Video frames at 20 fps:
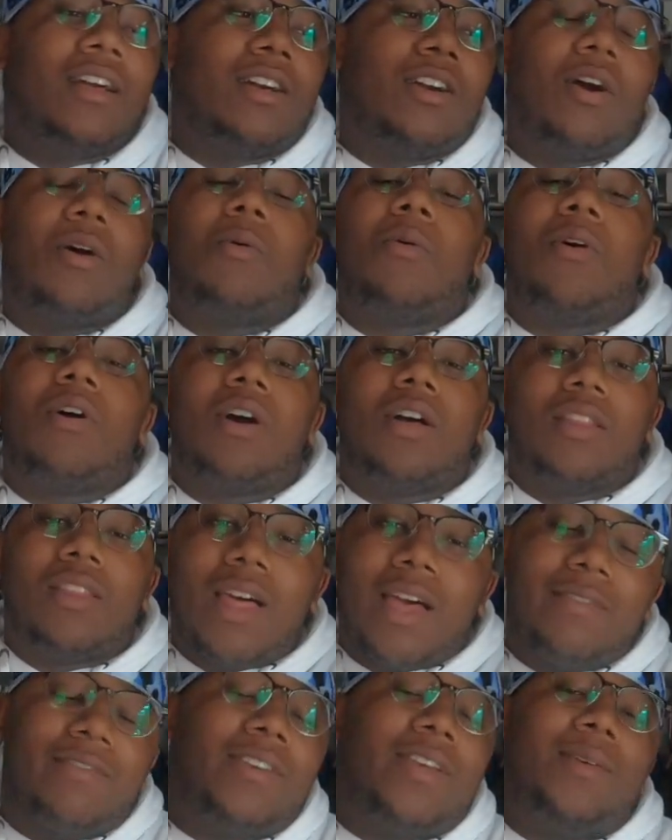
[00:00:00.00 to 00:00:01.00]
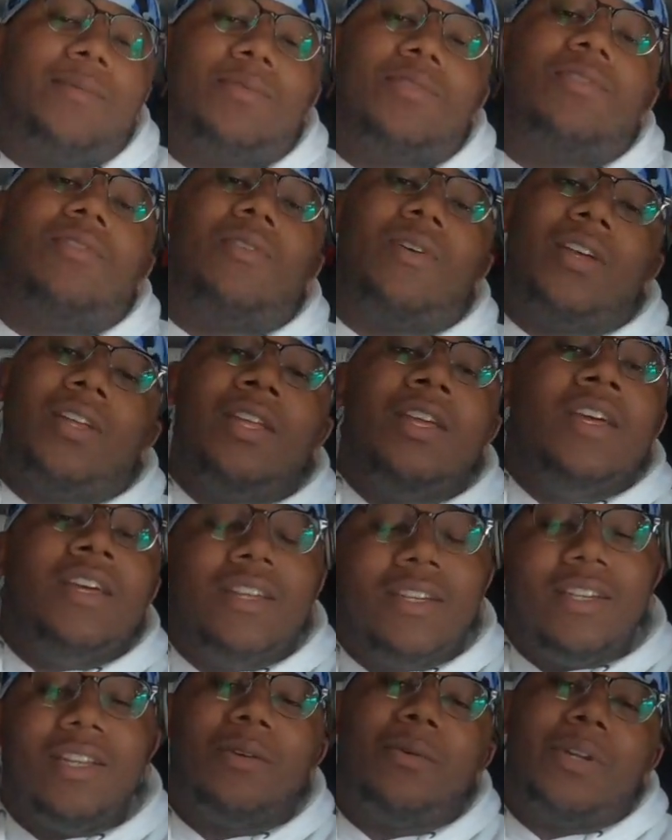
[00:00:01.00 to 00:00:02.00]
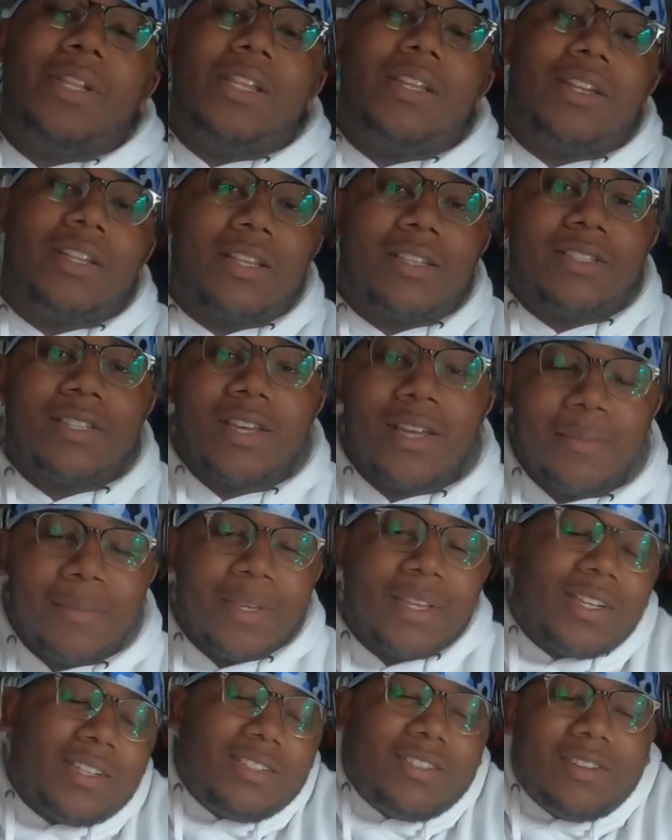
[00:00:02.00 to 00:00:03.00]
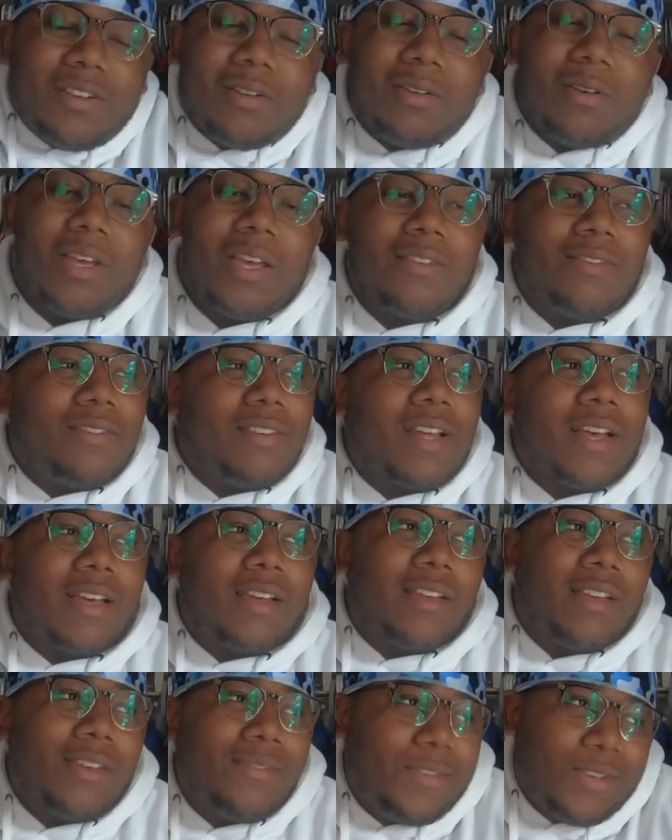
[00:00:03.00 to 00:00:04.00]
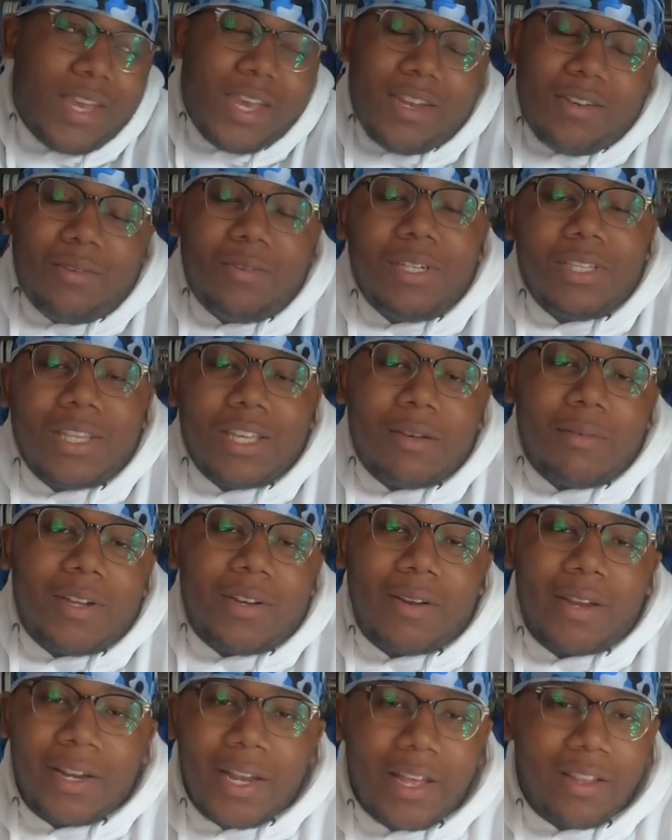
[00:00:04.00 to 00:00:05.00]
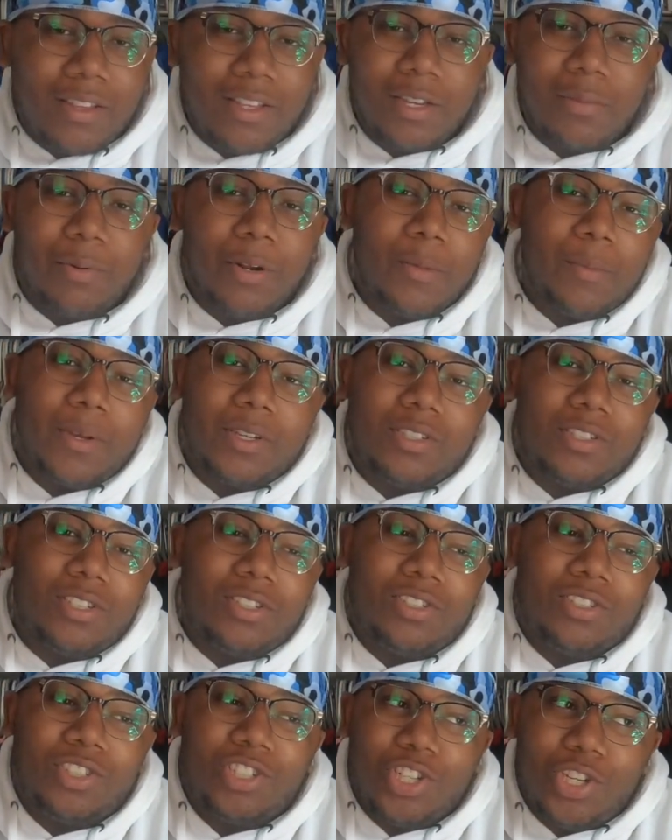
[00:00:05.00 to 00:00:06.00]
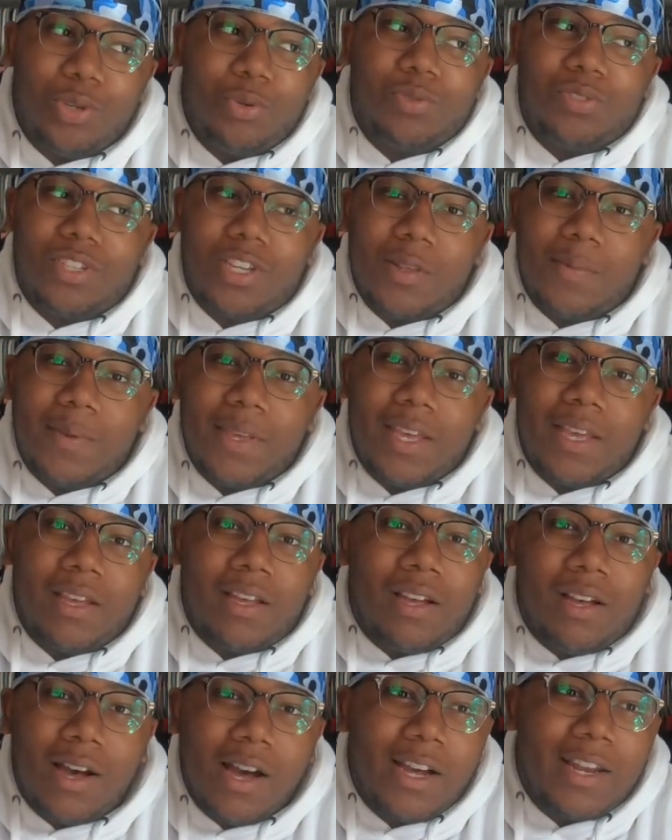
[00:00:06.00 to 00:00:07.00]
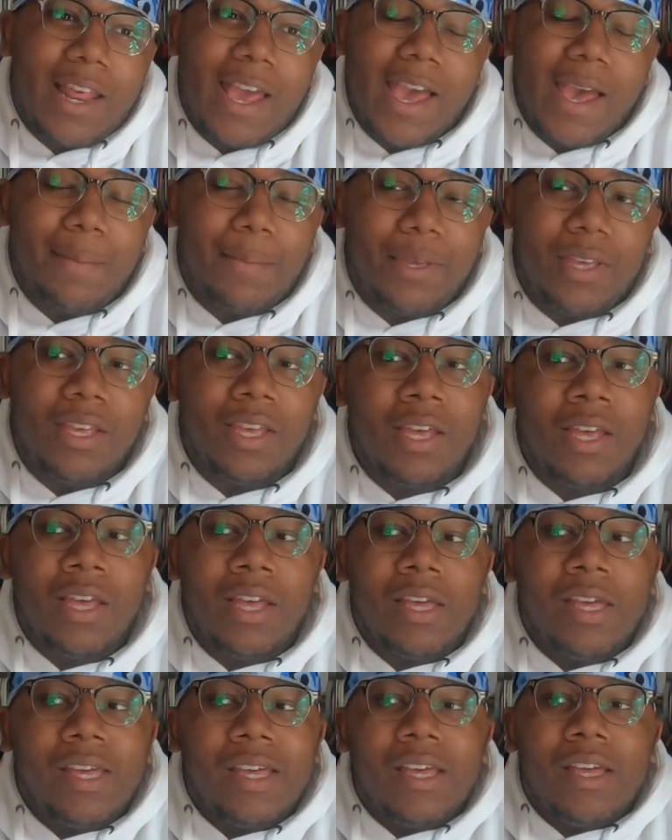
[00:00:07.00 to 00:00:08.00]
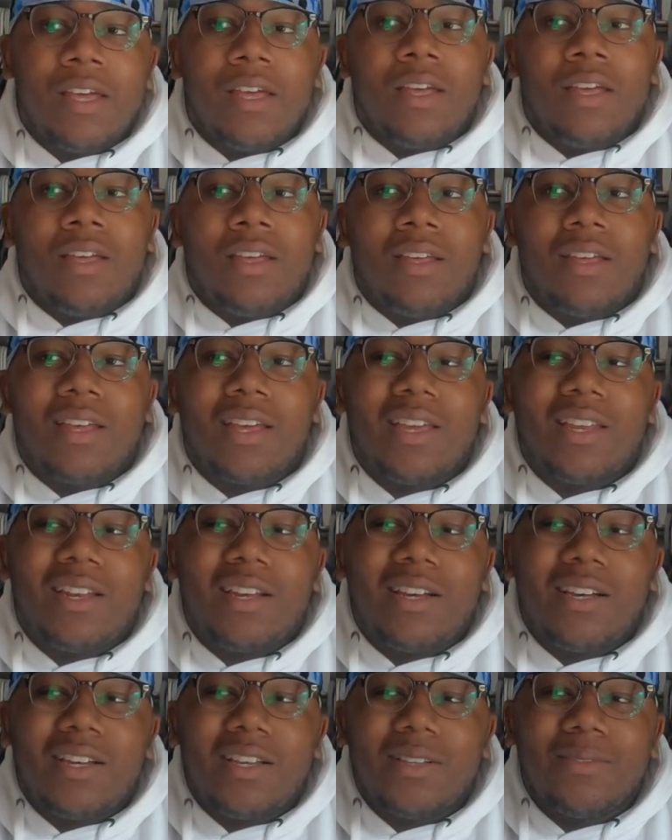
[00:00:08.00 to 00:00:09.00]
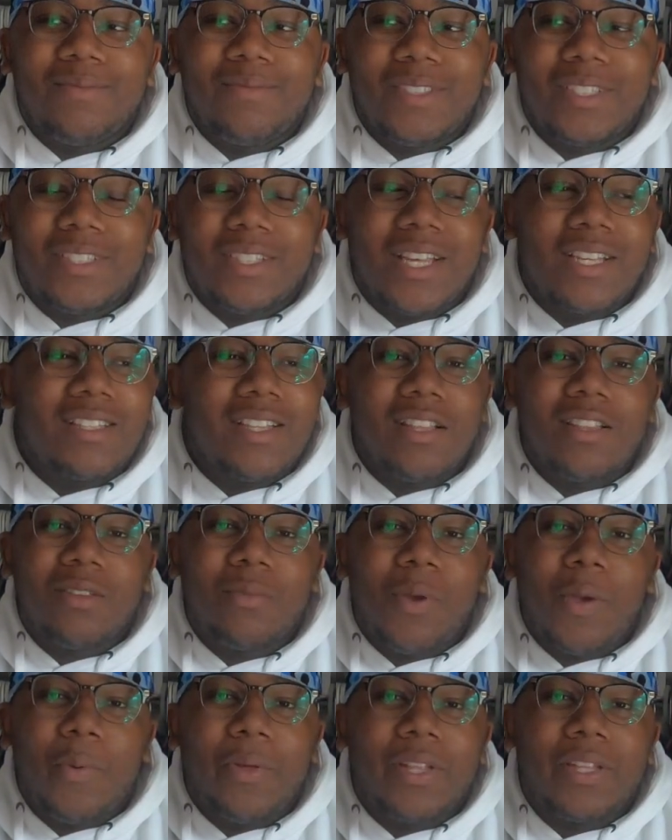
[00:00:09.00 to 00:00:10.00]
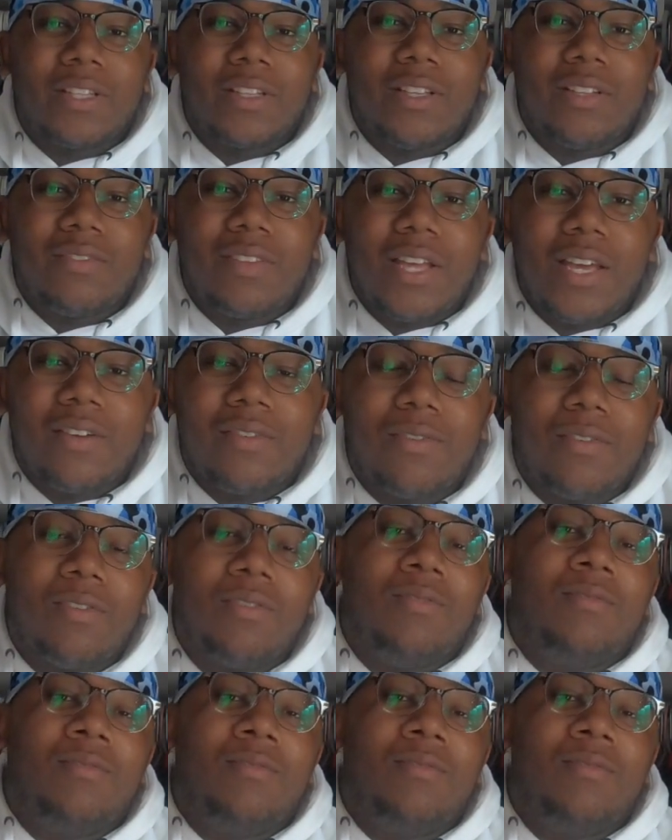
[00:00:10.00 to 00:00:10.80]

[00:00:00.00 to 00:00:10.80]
go on. Life keeps going. Deal with it another time. Because you know, if you can't do anything about it right now, then you're pretty much just choosing to be unhappy. And that's not the way we like to live life.